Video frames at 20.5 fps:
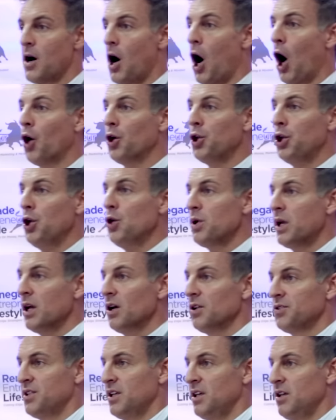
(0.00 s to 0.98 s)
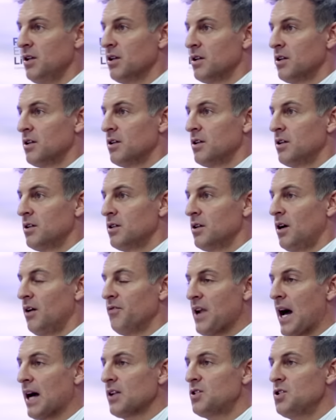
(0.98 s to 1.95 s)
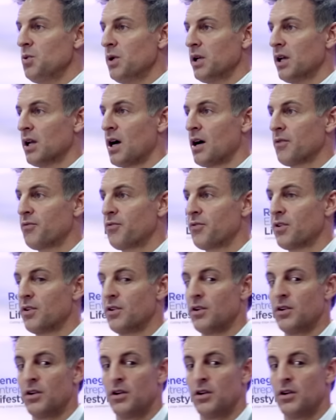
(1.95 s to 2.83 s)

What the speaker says: are you guilty of not doing enough